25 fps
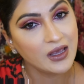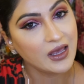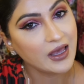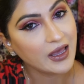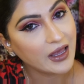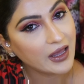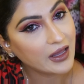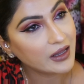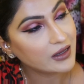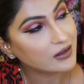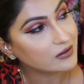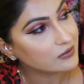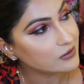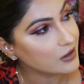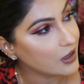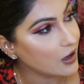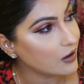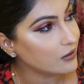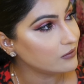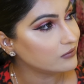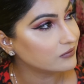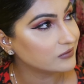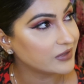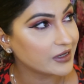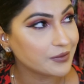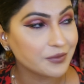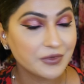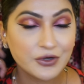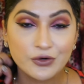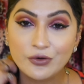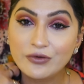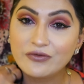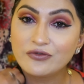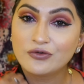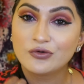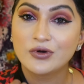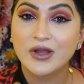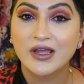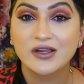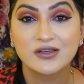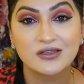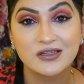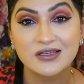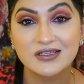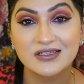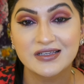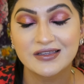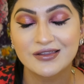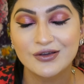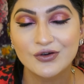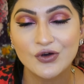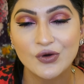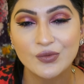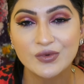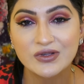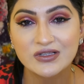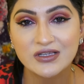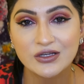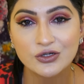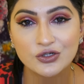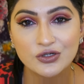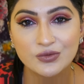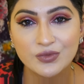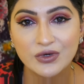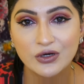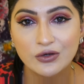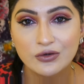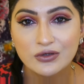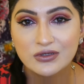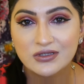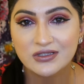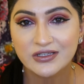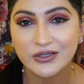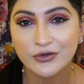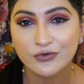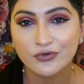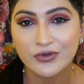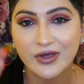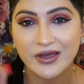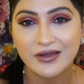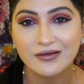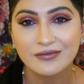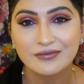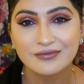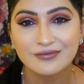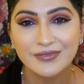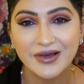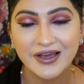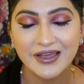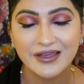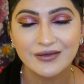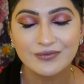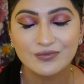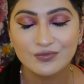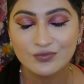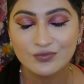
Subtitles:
And yeah, let me know if you like this in the comment section below. See you then. Bye.